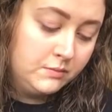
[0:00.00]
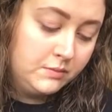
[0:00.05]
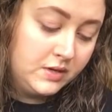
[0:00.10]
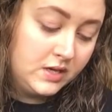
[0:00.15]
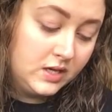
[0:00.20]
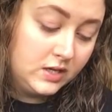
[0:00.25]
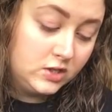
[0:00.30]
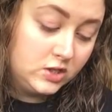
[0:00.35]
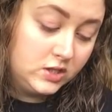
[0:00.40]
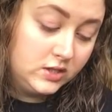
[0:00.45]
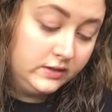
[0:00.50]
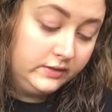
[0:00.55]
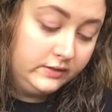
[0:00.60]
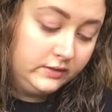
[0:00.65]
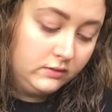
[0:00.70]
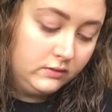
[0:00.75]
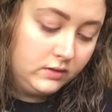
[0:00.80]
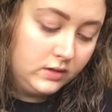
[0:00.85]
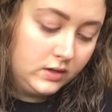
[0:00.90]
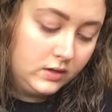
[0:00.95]
PhD
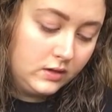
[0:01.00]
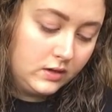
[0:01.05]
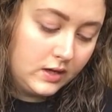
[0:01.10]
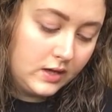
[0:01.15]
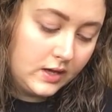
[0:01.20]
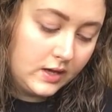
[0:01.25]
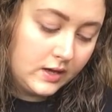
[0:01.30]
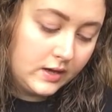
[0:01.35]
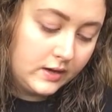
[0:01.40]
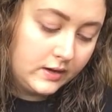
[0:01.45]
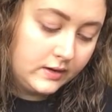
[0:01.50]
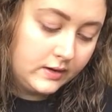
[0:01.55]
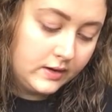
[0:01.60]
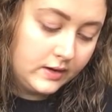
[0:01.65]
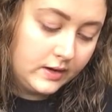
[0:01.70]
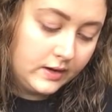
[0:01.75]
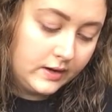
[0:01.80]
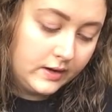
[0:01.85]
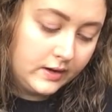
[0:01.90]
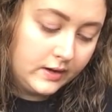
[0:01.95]
student, and
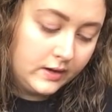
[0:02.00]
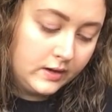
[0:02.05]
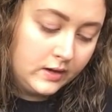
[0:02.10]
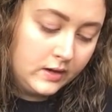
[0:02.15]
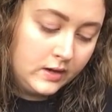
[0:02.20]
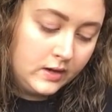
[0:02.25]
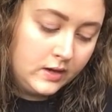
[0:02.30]
I